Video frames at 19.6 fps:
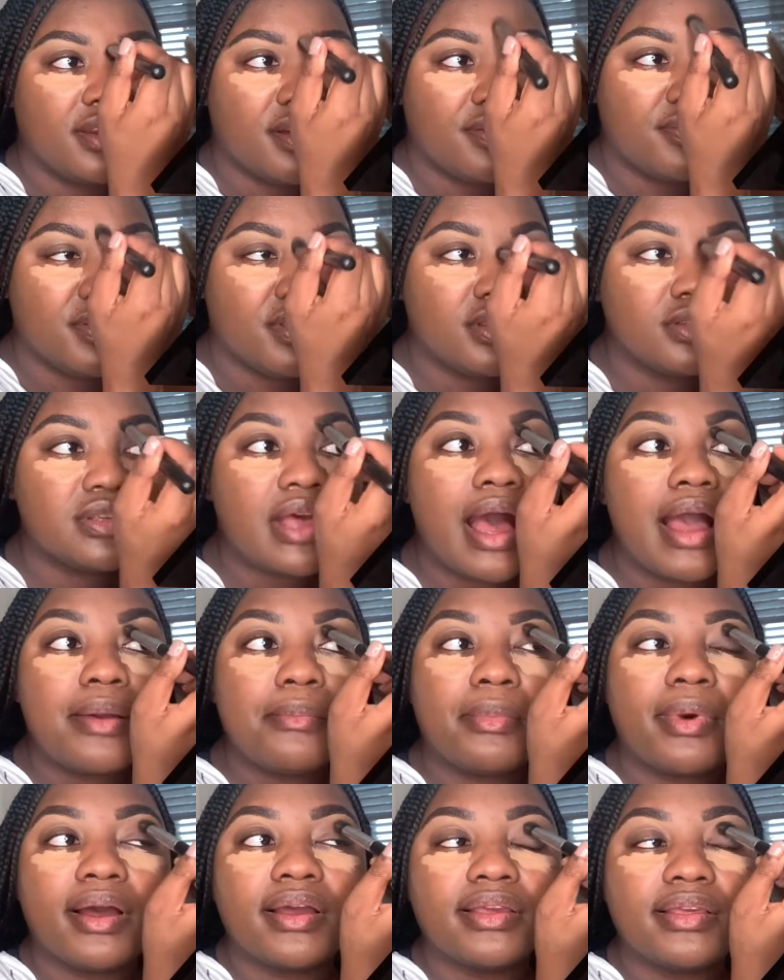I think it's
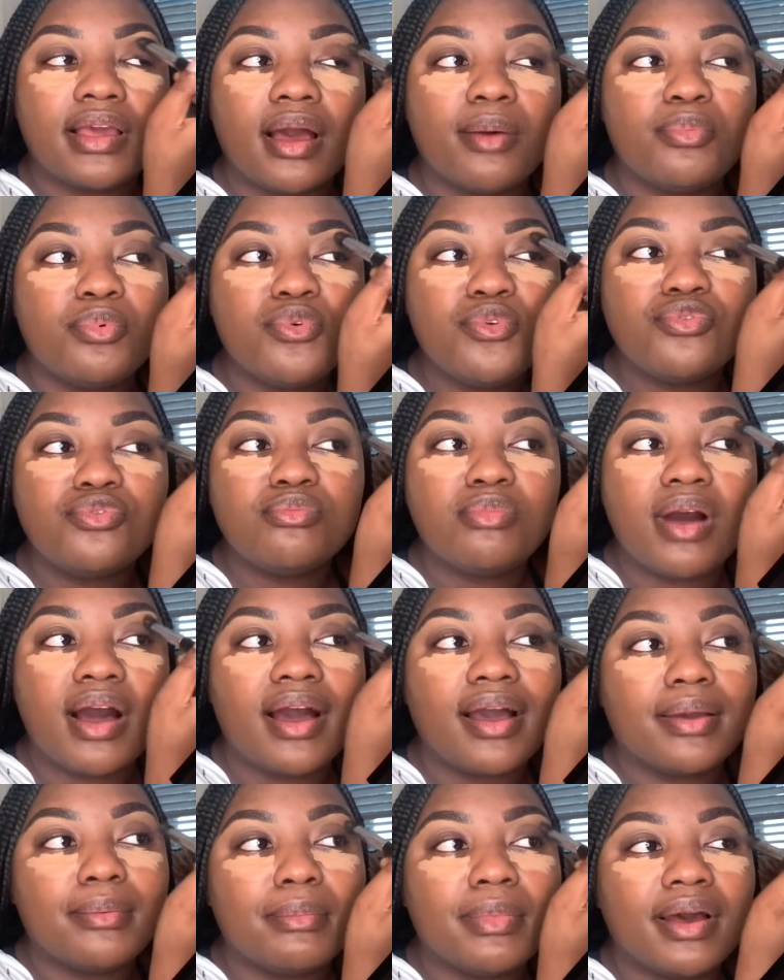IMAT. Yeah, I bought it from
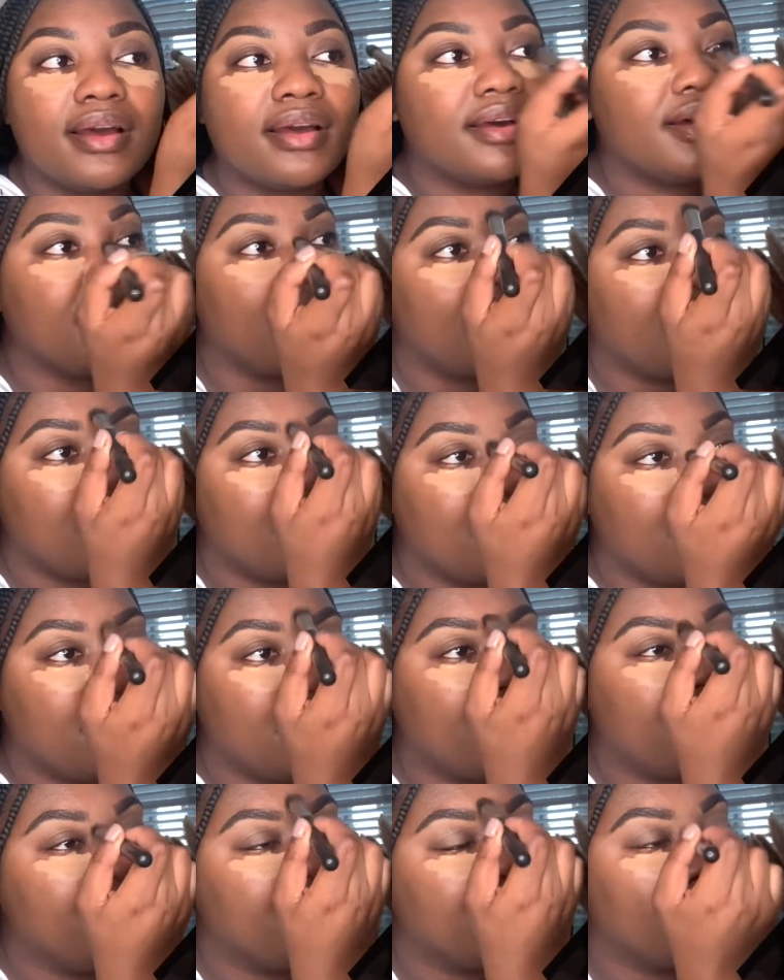
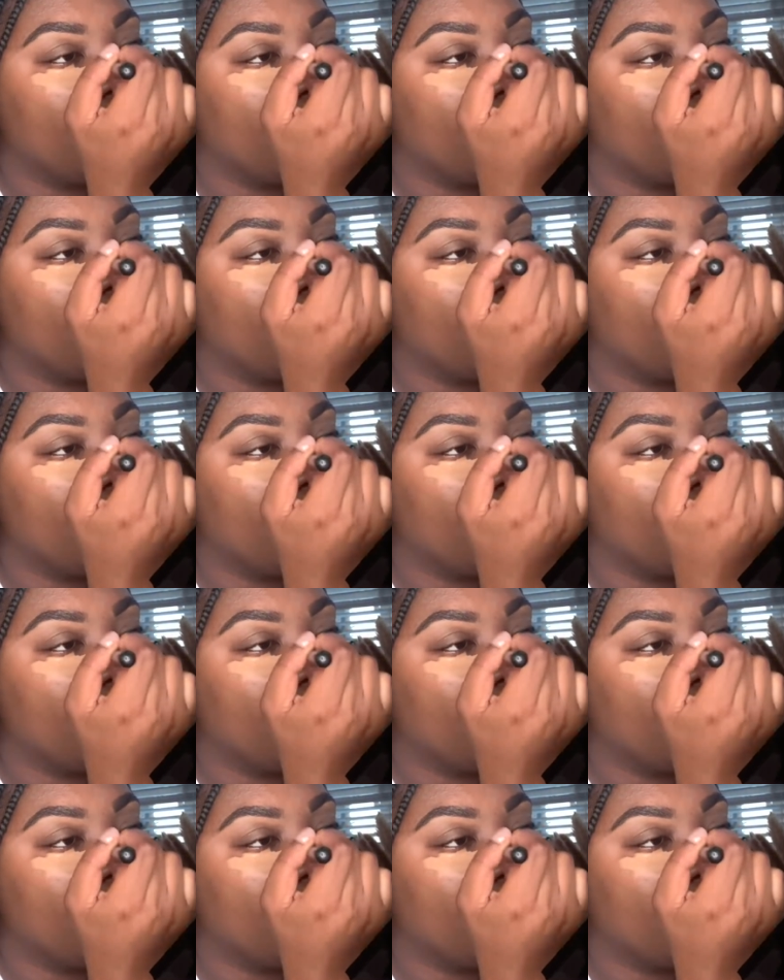IMAT.